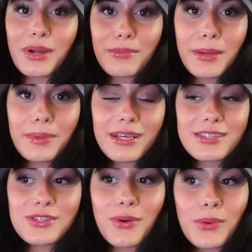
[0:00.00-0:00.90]
One of my
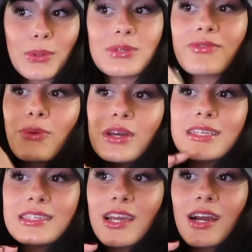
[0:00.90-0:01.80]
biggest goals for
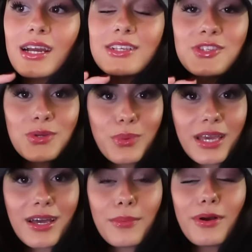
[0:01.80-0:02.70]
this year is to
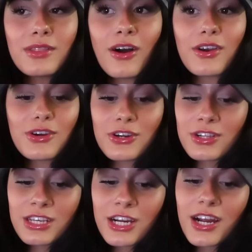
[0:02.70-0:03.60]
wake up a lot
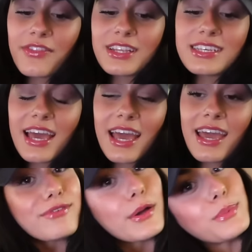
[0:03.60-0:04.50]
earlier in the
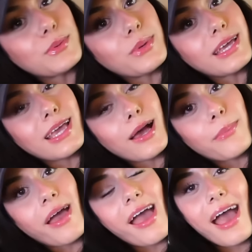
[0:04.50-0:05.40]
day. I've been waking
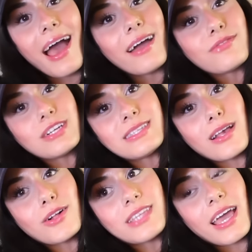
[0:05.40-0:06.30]
up every
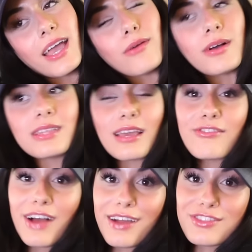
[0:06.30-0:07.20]
single day around like
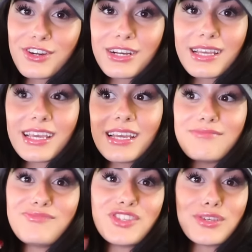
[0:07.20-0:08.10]

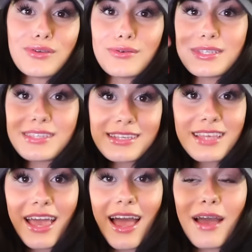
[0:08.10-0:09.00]
5:30 to 6
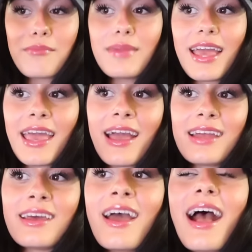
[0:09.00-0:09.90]
a.m.
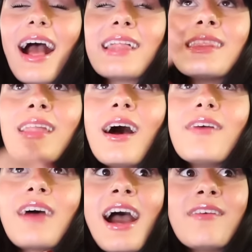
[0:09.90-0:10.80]
and I
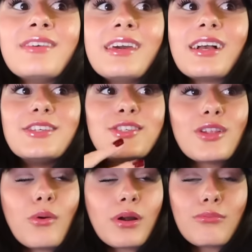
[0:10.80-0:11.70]
love having a
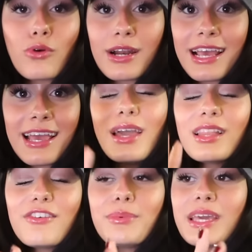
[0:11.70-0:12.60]
slower morning. I
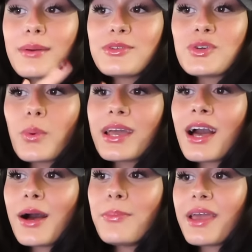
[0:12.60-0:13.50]
love being able to wake
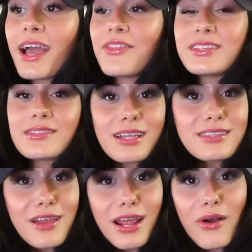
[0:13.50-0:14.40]
up and the
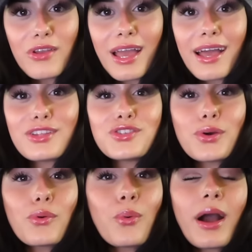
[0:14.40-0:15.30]
sun's not out yet. It's
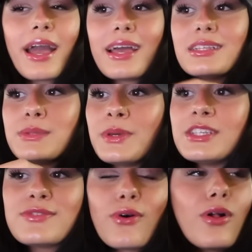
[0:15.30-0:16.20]
so quiet, it's
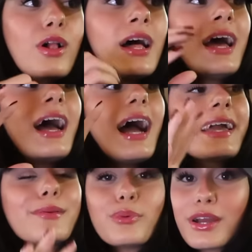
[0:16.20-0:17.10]
peaceful. I
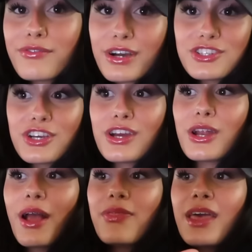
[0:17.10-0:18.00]
can pray
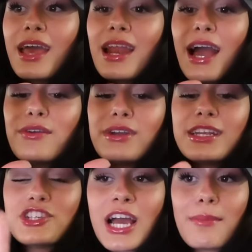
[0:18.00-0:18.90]
fajr, and then I
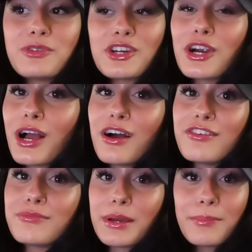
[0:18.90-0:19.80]
read a chapter
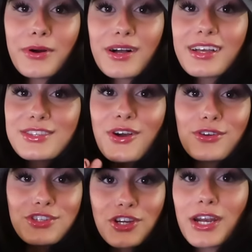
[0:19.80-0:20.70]
of my book. It's
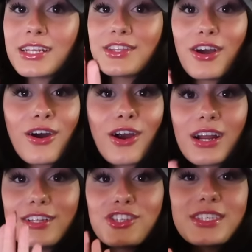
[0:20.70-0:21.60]
called Journey to the
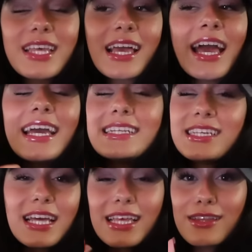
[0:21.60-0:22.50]
Heart. It's just like
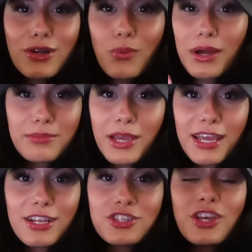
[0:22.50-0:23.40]
daily little
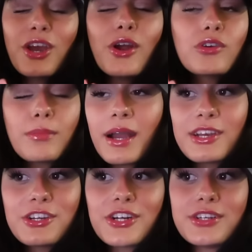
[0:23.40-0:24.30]
one-page
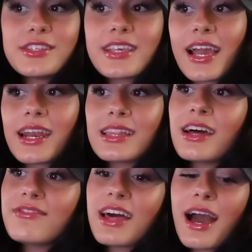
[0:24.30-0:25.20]
reminders, and I
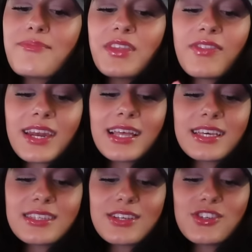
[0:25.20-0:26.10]
love that. And then I
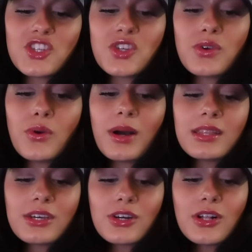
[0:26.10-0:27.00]
listen to a
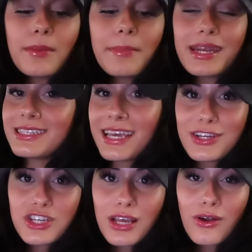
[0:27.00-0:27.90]
little meditation
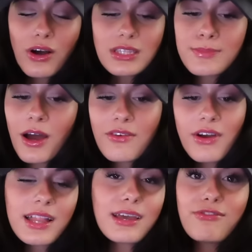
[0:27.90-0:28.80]
meditation on
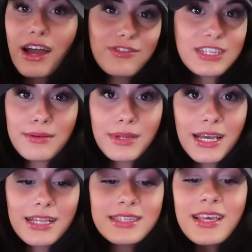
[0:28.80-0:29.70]
Spotify, like 5 or 10
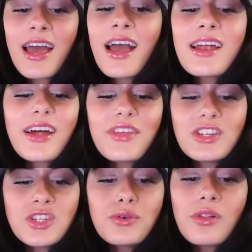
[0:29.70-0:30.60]
minutes,
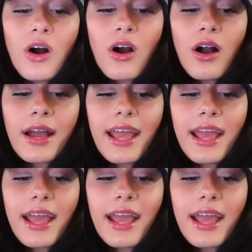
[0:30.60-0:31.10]
nothing too long.